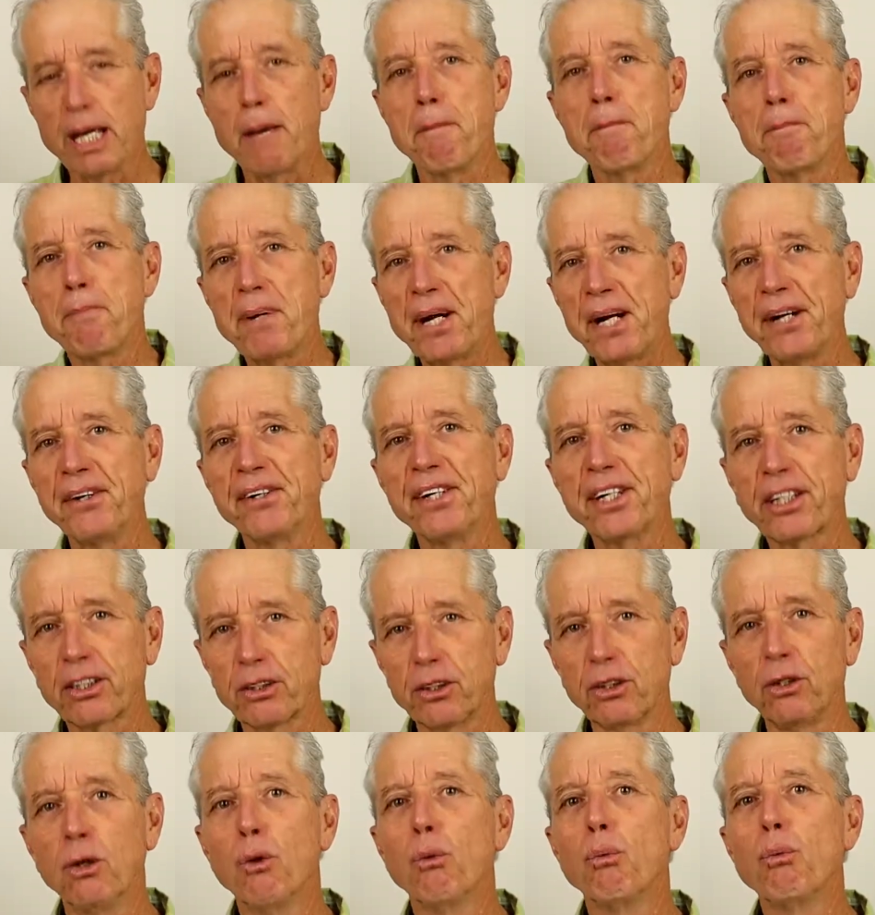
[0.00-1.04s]

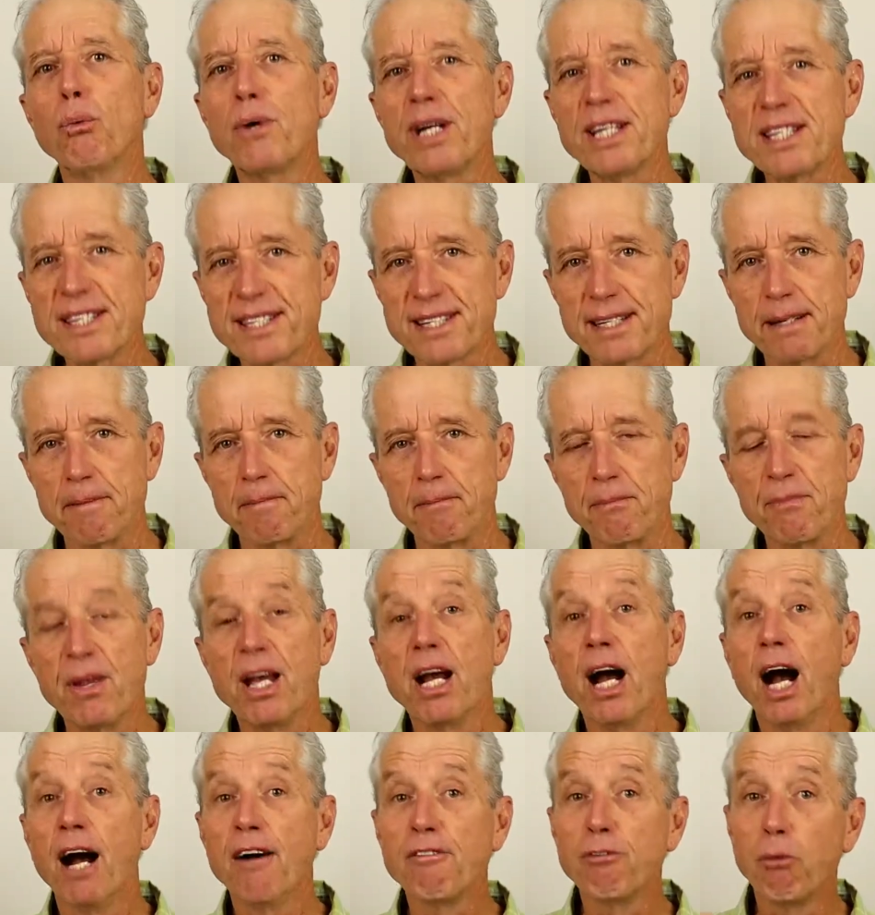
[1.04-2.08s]
empirical wisdom
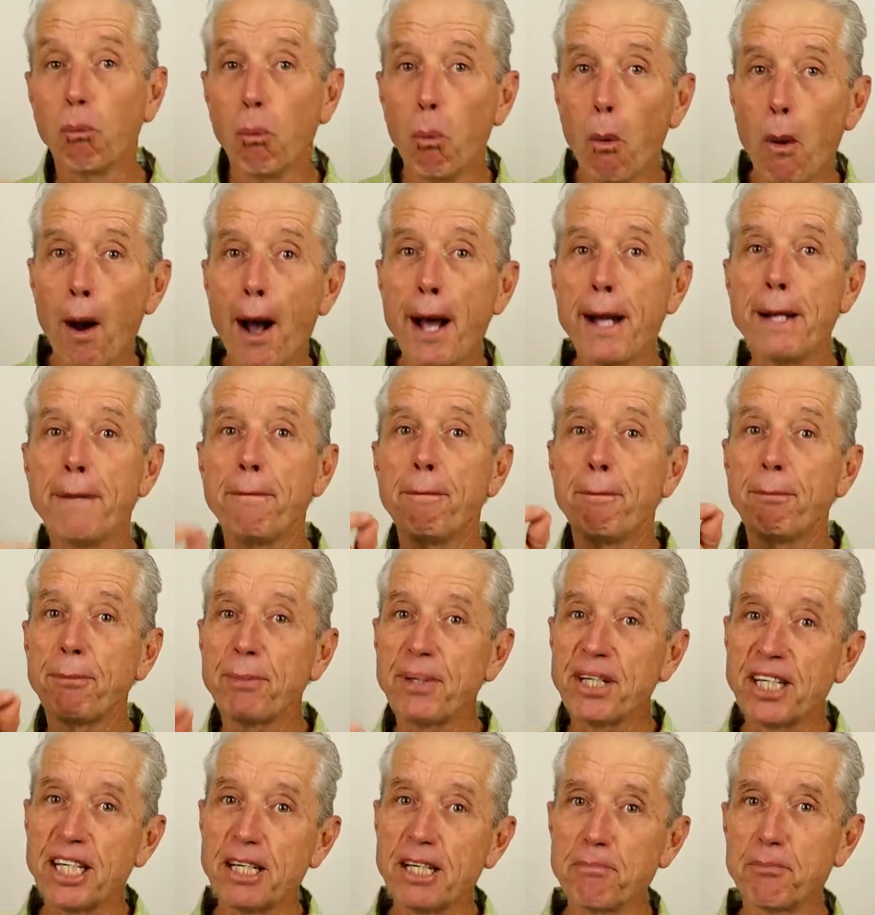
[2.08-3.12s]
of what
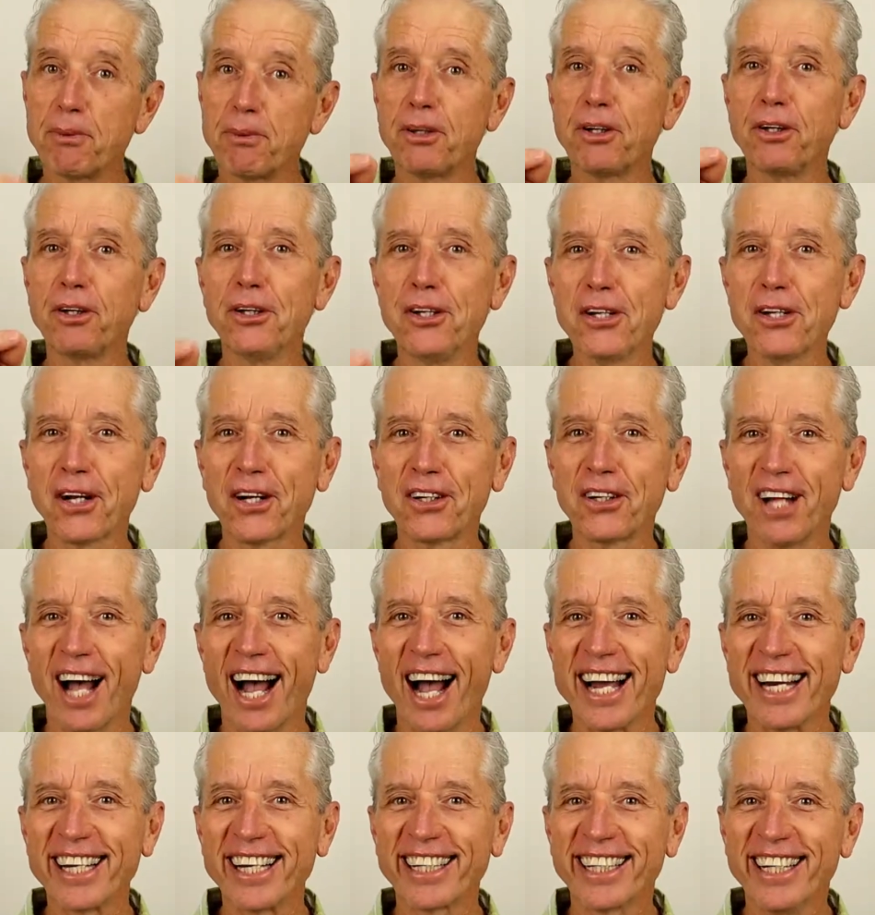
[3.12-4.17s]
people look
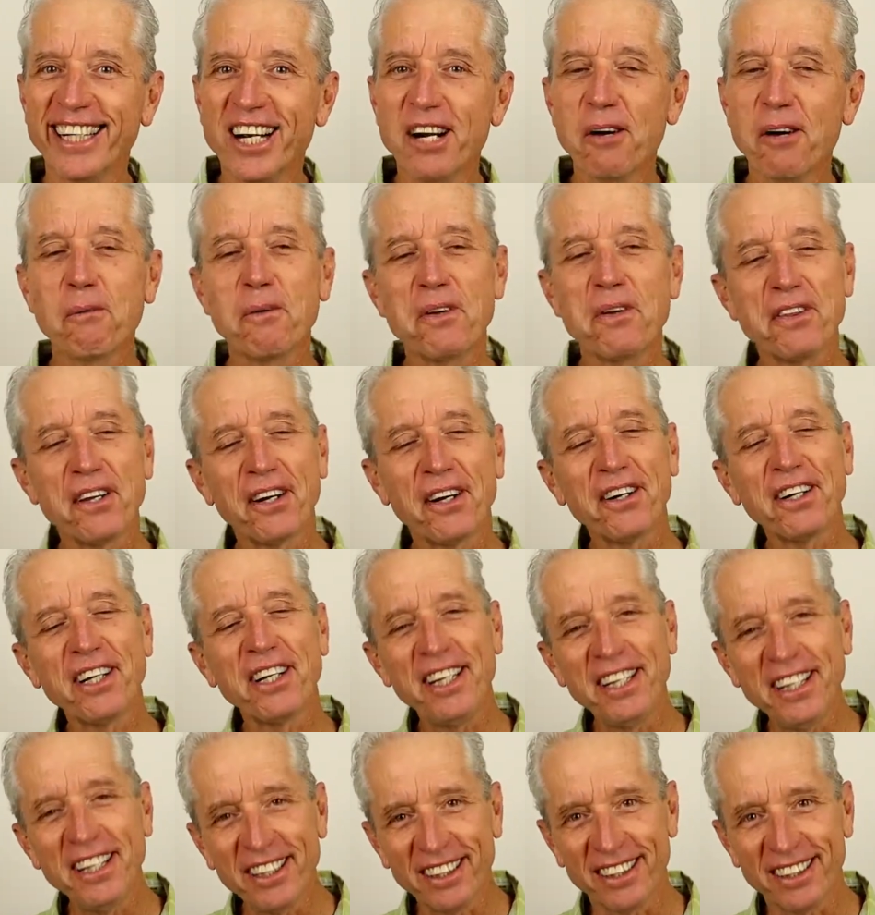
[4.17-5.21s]
like when they're
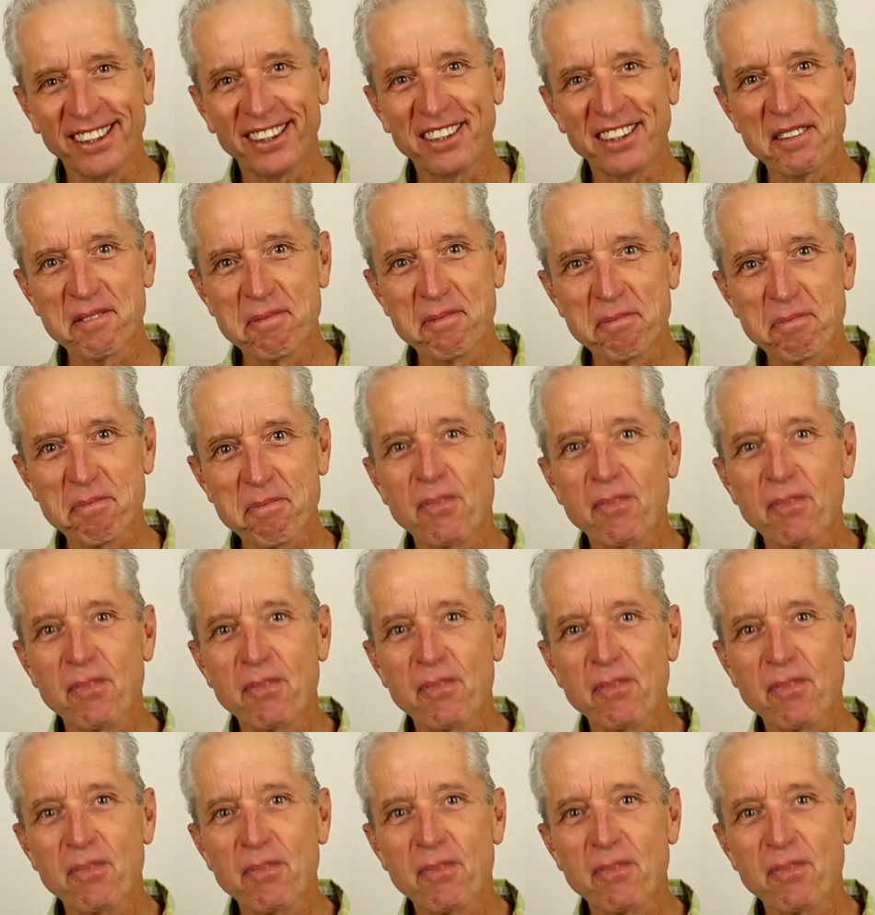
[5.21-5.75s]
ill.